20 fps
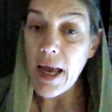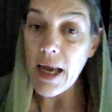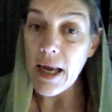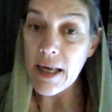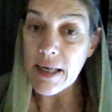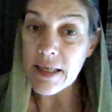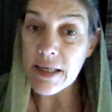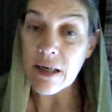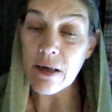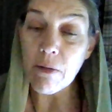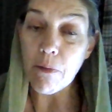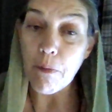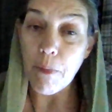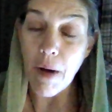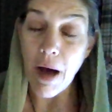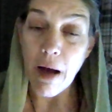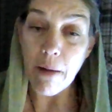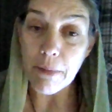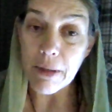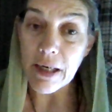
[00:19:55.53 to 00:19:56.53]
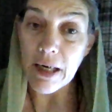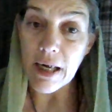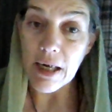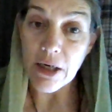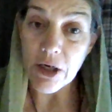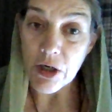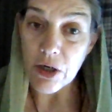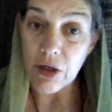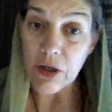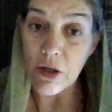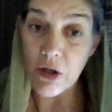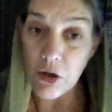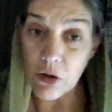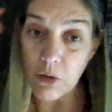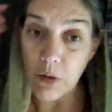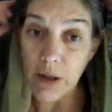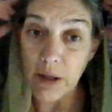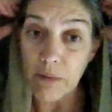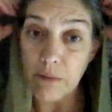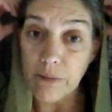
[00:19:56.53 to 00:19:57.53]
is an abomination to
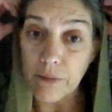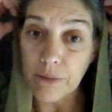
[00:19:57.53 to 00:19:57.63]
Him.